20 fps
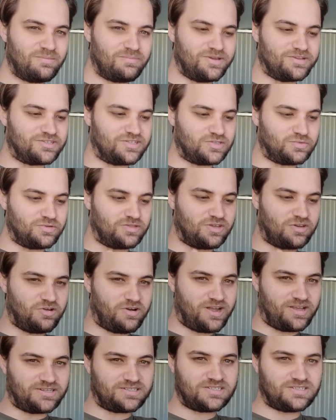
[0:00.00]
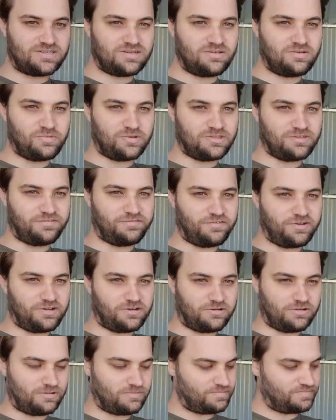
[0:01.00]
Pigeons with the crest, with the
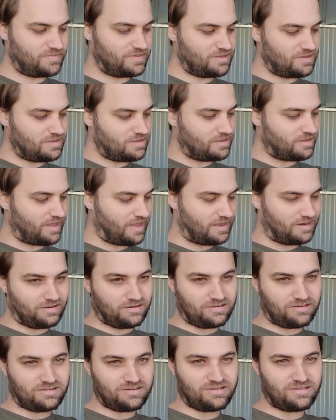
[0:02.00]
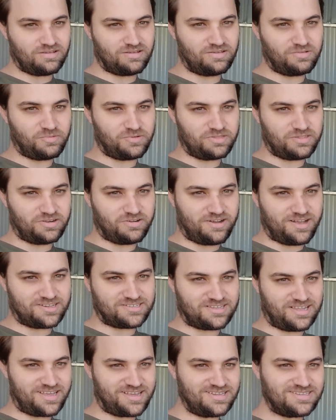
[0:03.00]
frill, and with the
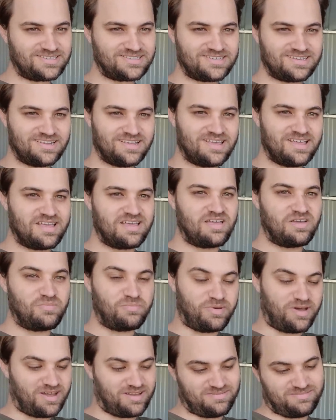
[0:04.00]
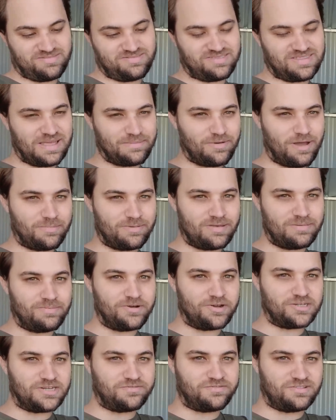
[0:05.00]
grouse legs. But that might be a
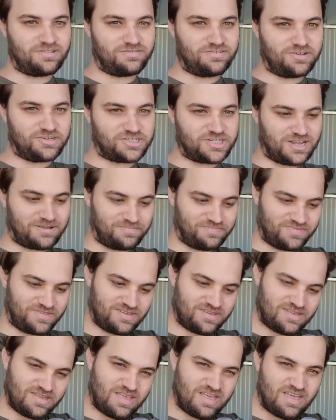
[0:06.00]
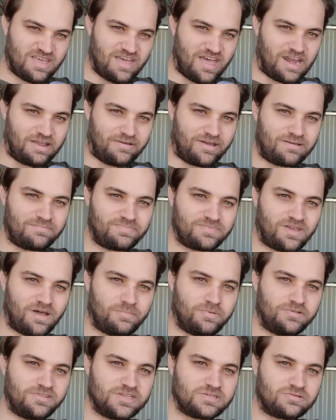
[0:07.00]
project for the future. Anyway,
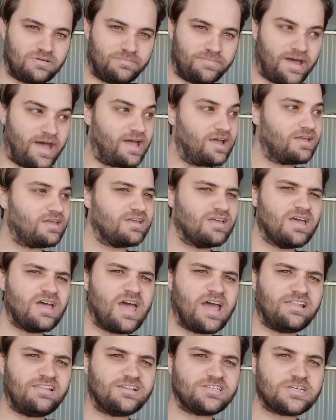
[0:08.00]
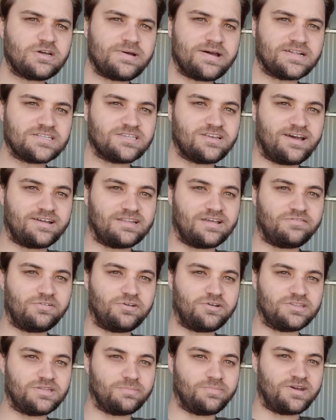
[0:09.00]
I'll put this one back and let's go outside and have a
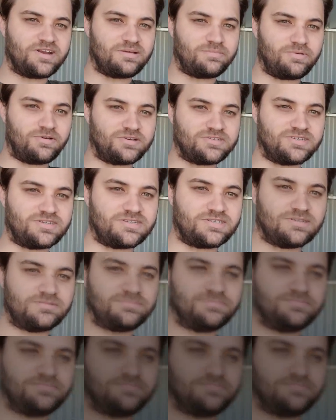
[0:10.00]
look at the breeding boxes.